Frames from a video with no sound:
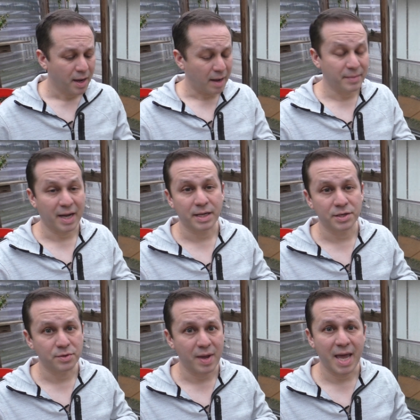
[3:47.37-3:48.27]
I'm not going
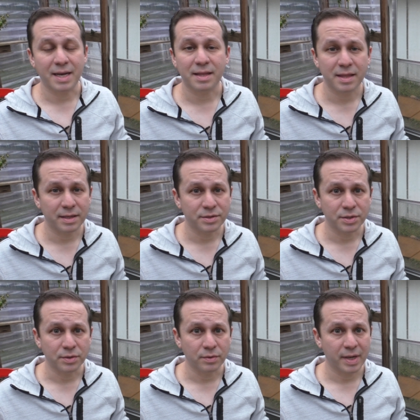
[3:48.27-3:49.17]
to do anything
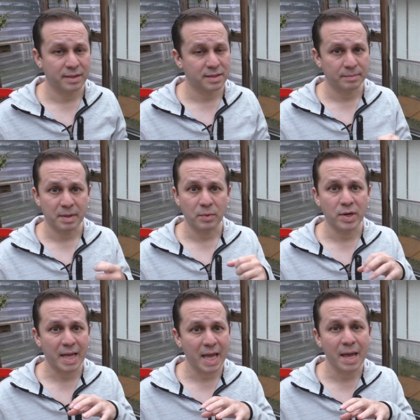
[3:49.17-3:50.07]
to, except I'm
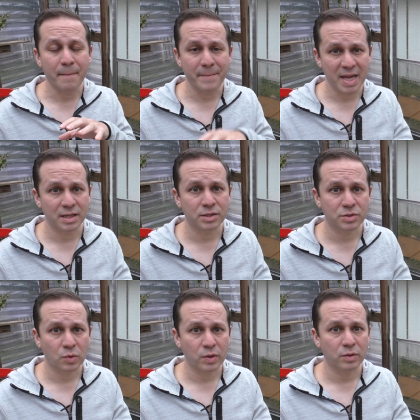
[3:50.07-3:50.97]
going to amend the
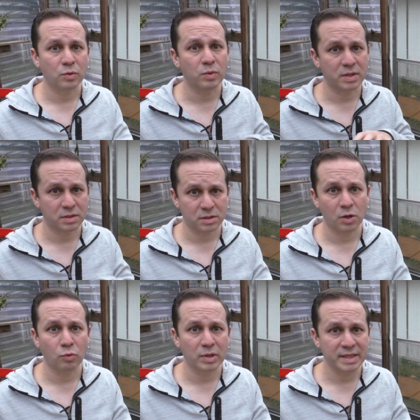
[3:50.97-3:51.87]
soil with a
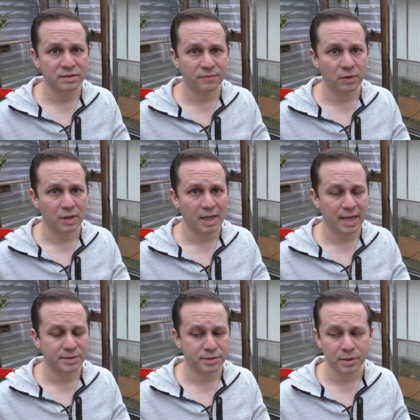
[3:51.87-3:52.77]
slow release
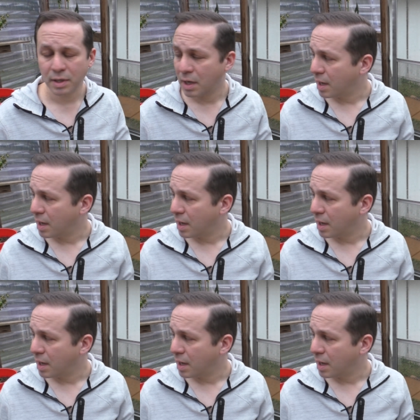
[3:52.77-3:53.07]
fertilizer.